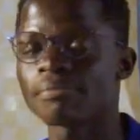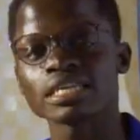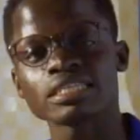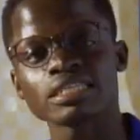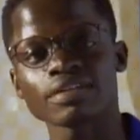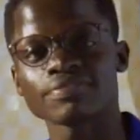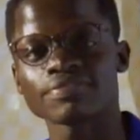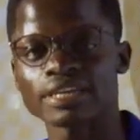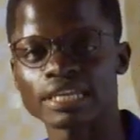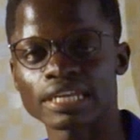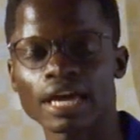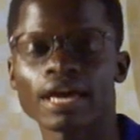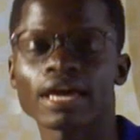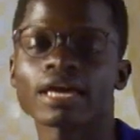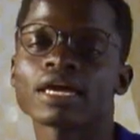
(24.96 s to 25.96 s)
myself and
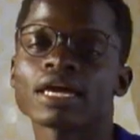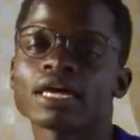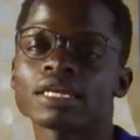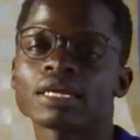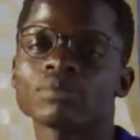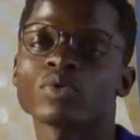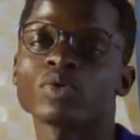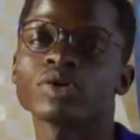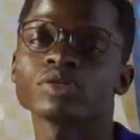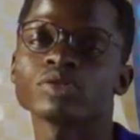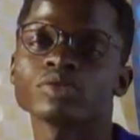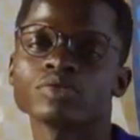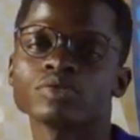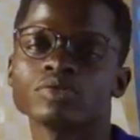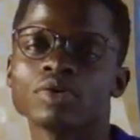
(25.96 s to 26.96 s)
I'm going
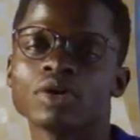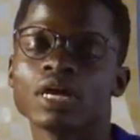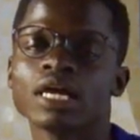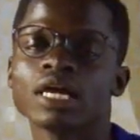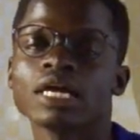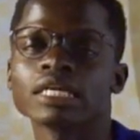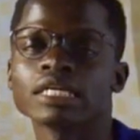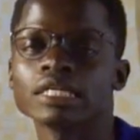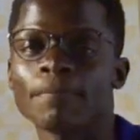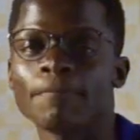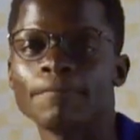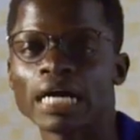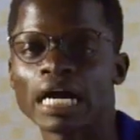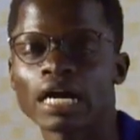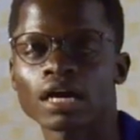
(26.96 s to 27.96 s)
to
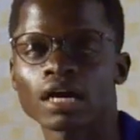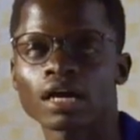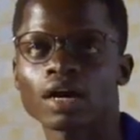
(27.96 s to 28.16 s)
debunk,